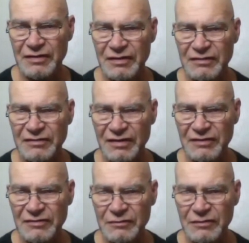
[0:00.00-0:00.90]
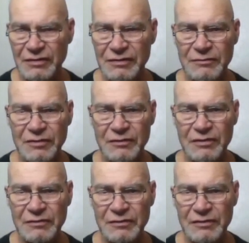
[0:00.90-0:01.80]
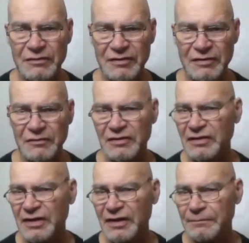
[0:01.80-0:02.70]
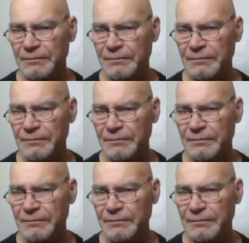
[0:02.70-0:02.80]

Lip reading: size you want. But we're going to get rid of that.